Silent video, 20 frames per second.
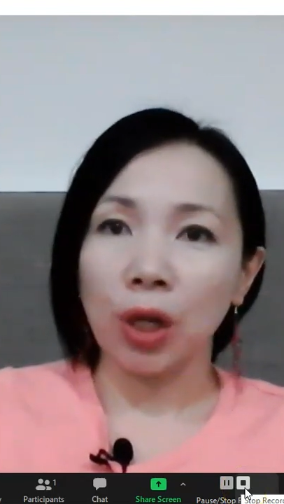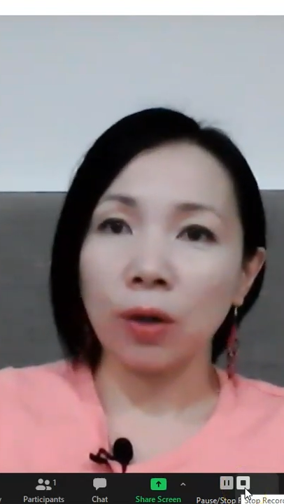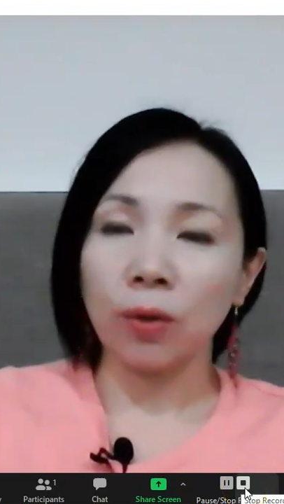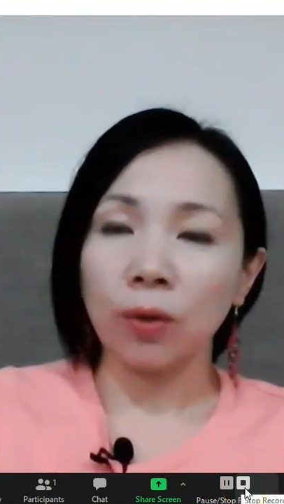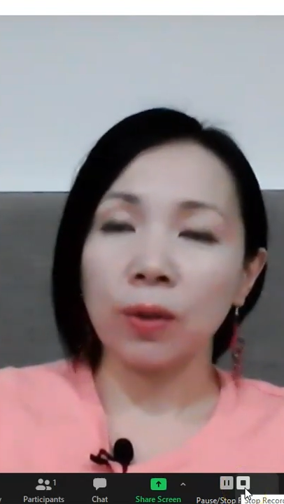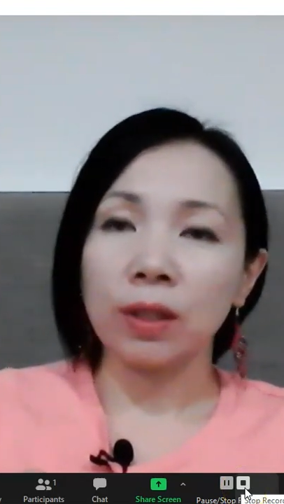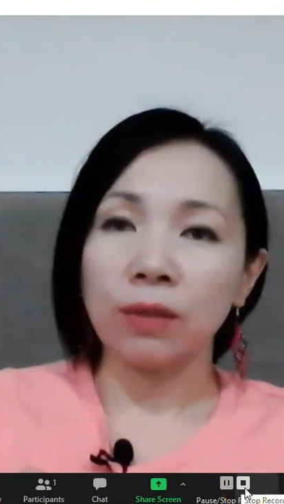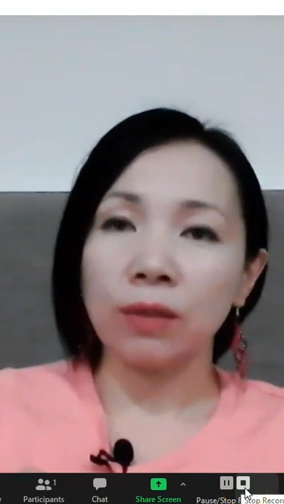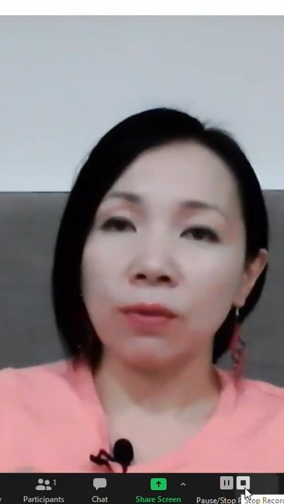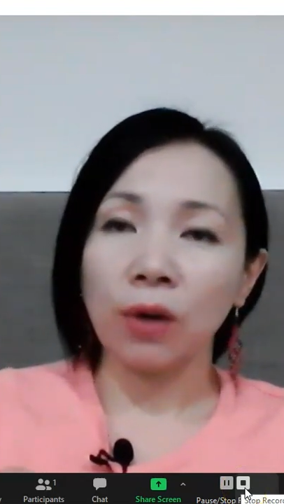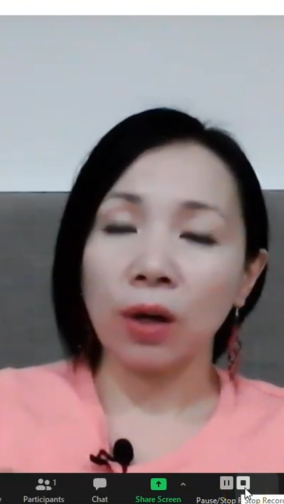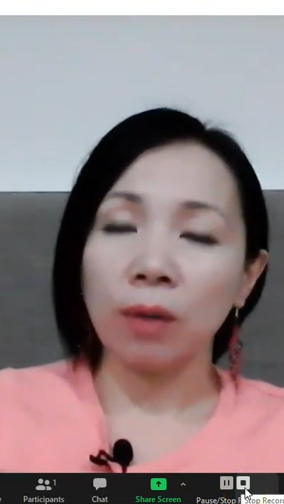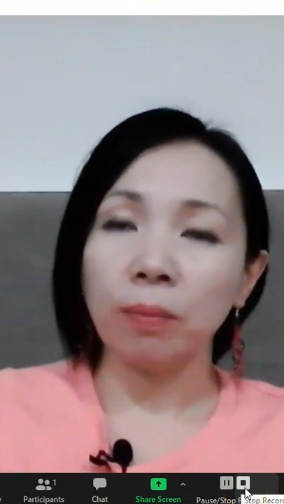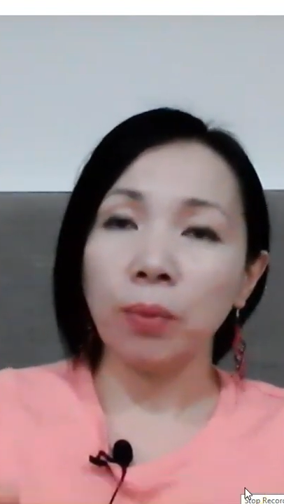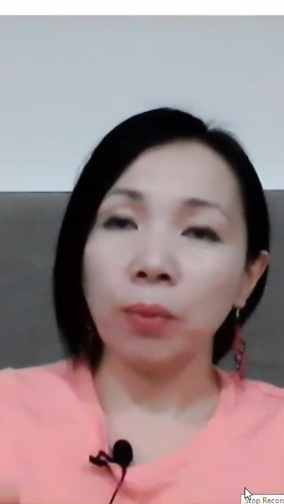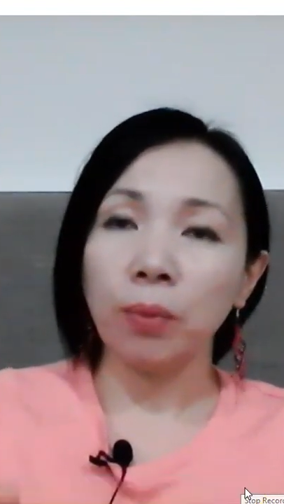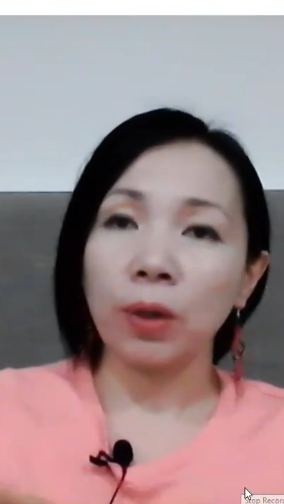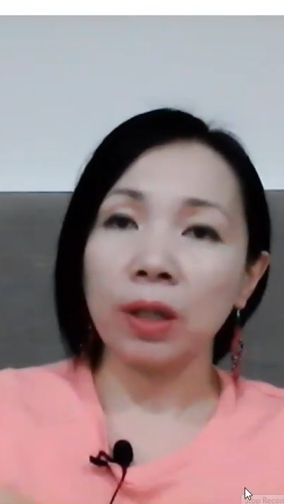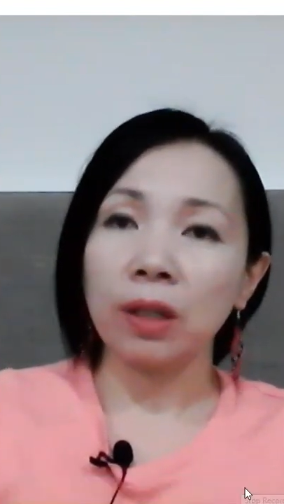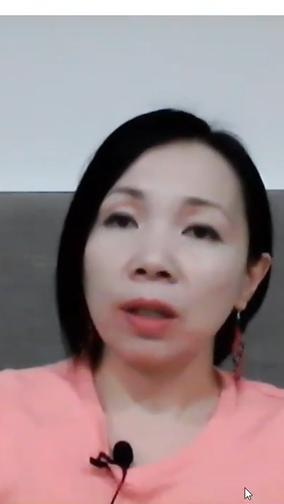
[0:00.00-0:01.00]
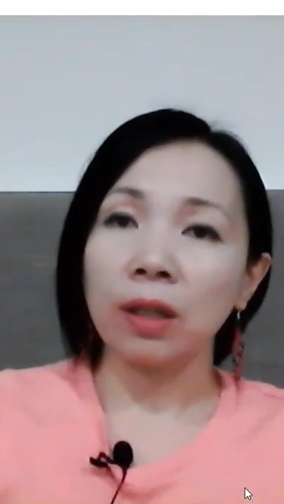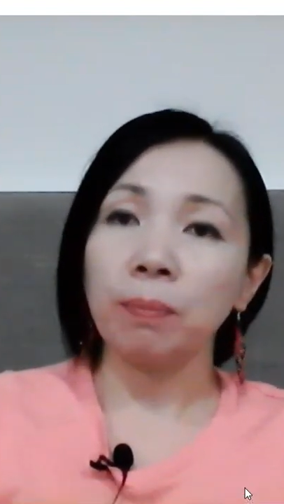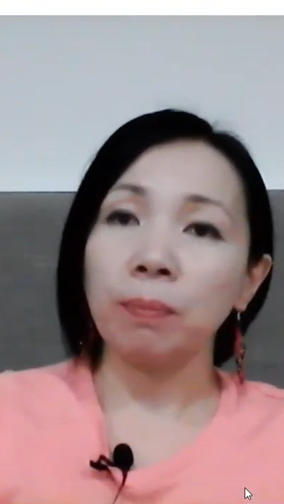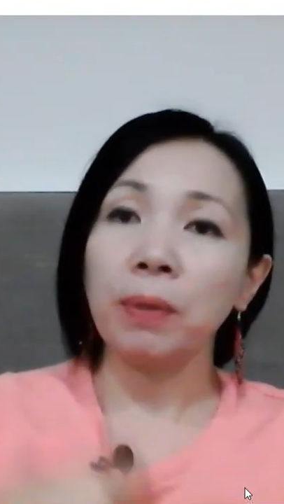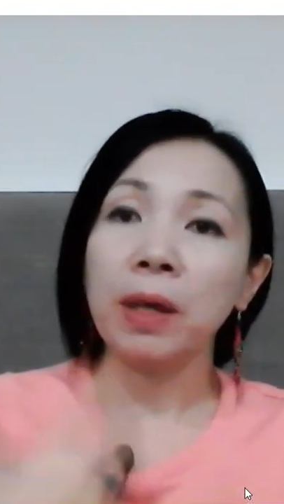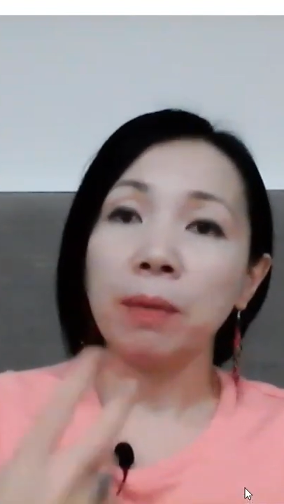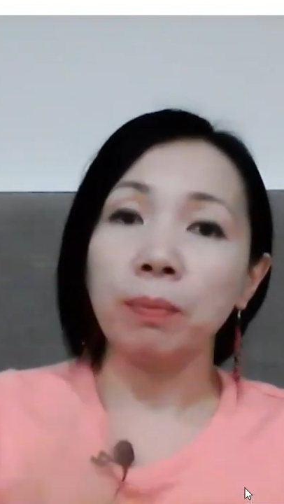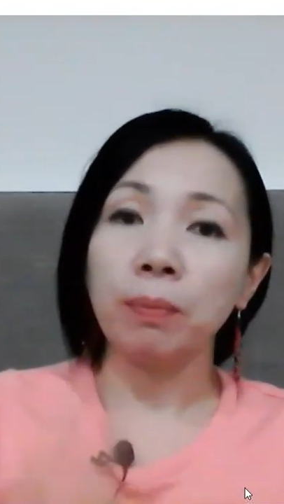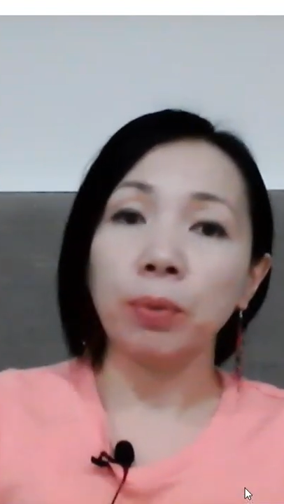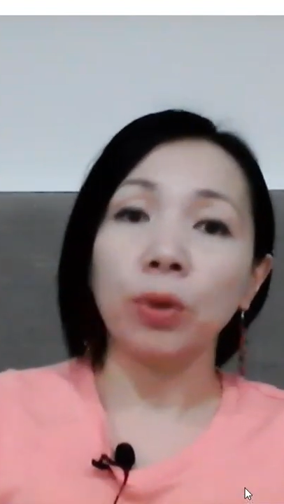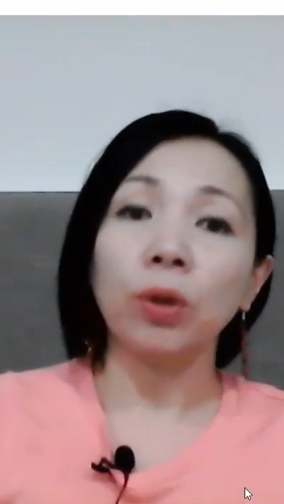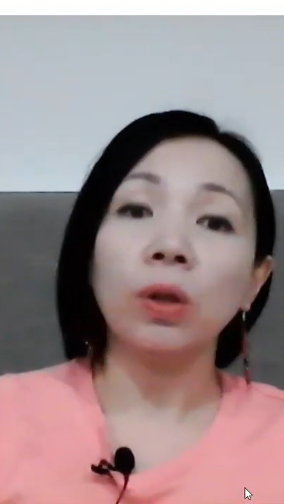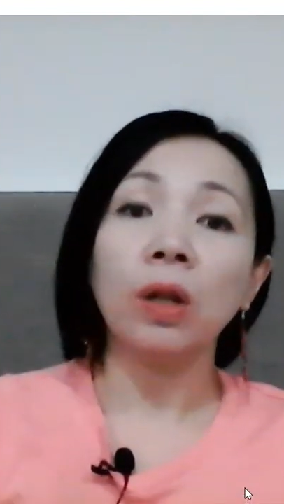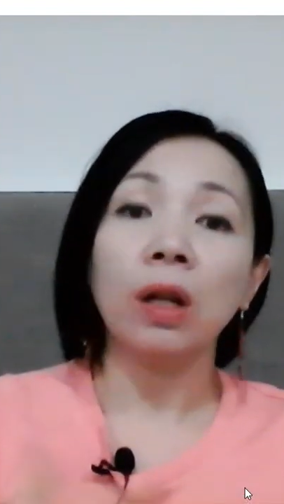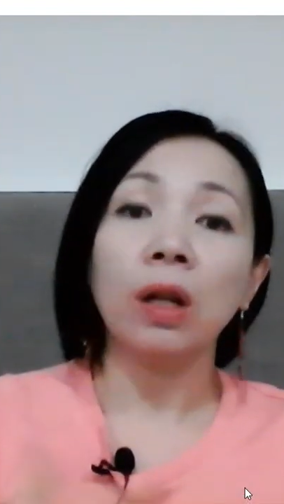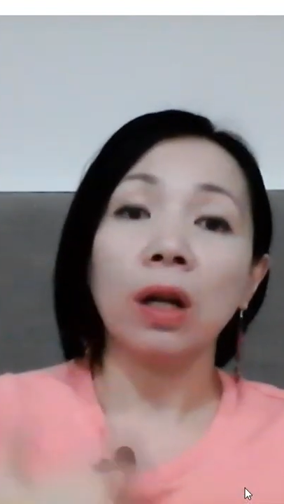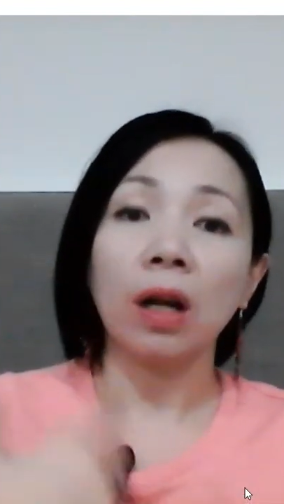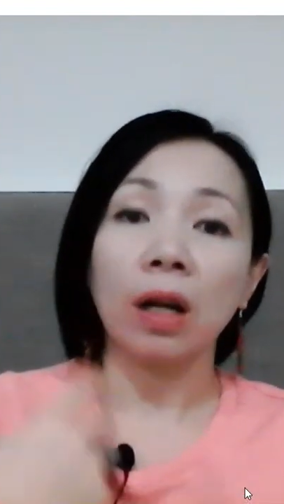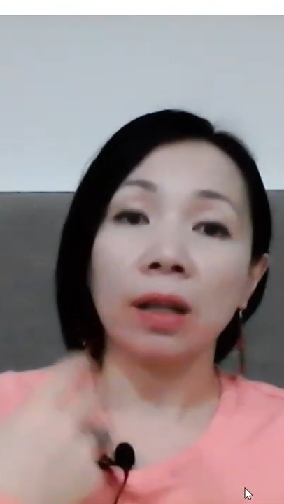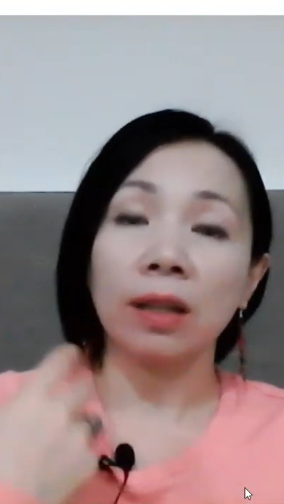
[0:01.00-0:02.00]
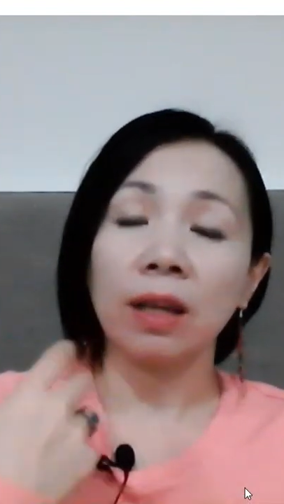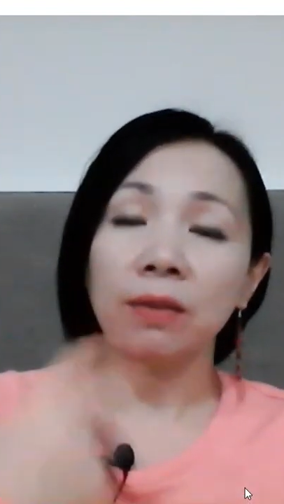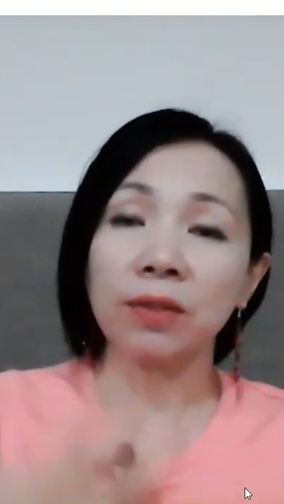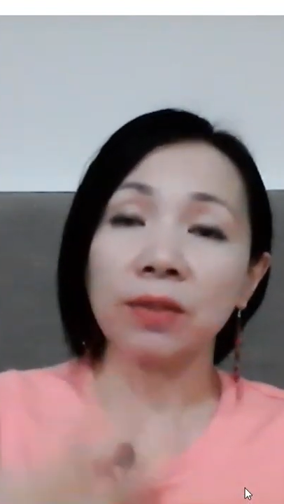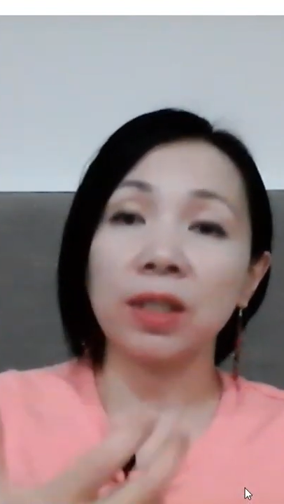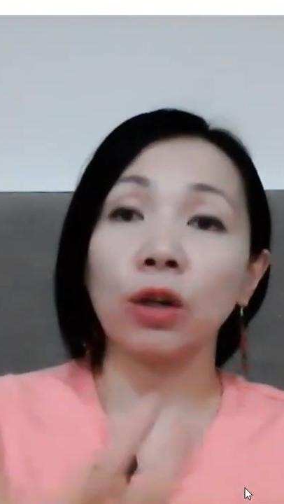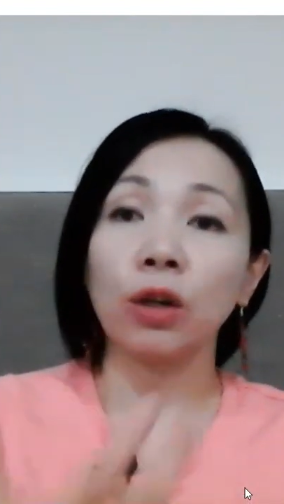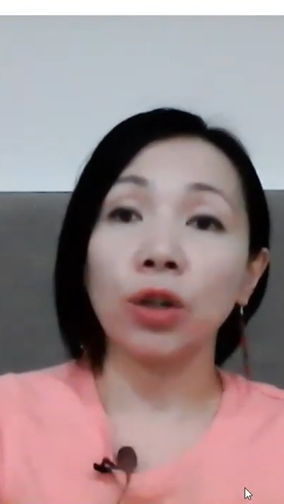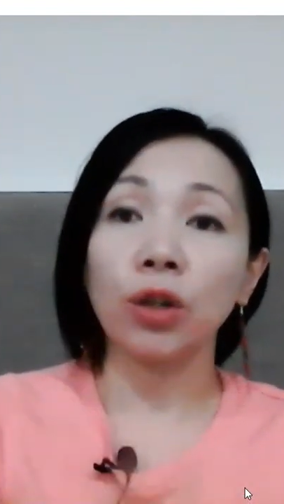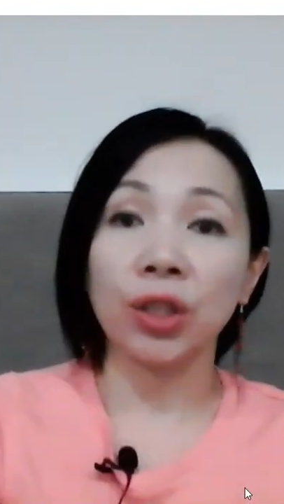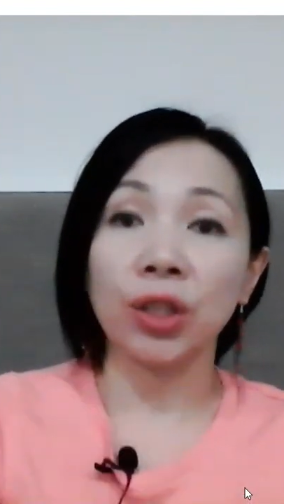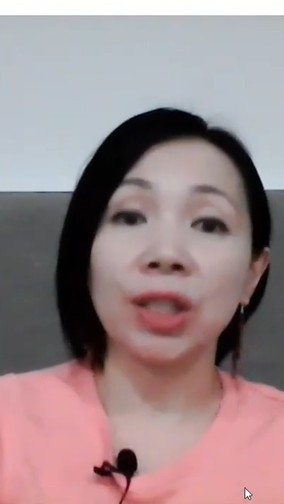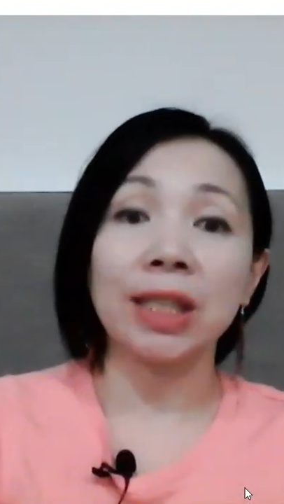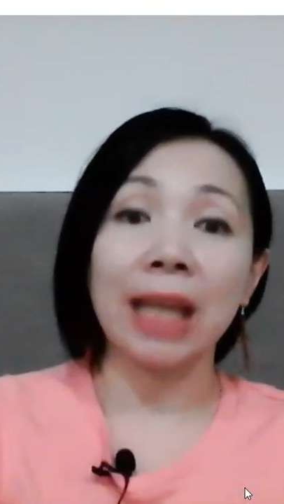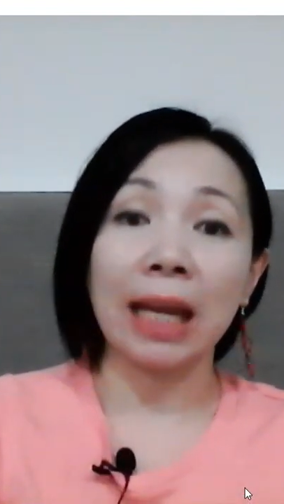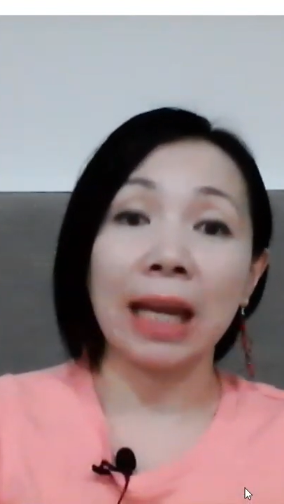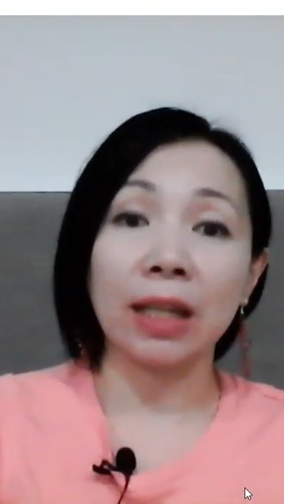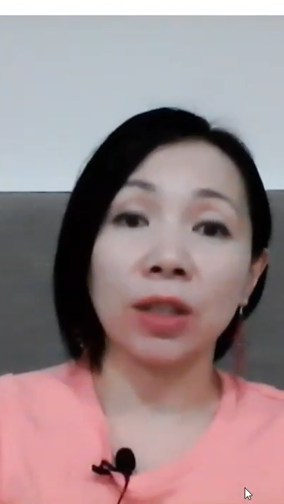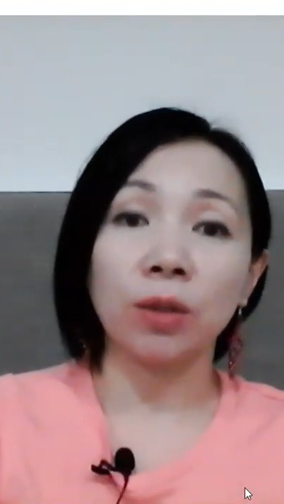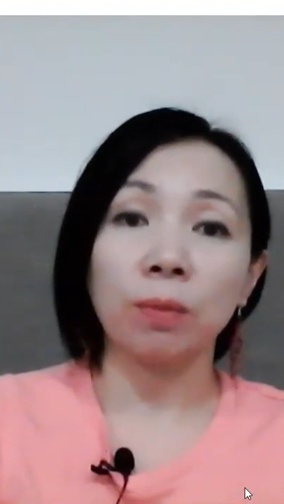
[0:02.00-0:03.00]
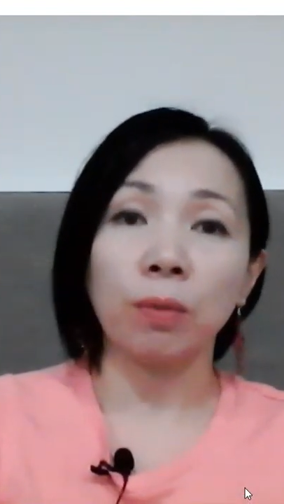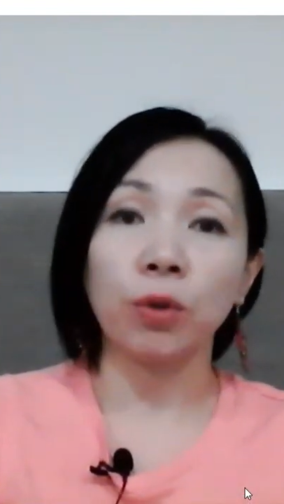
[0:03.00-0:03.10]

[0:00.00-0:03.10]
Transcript: I know it's very important that people gives their consent,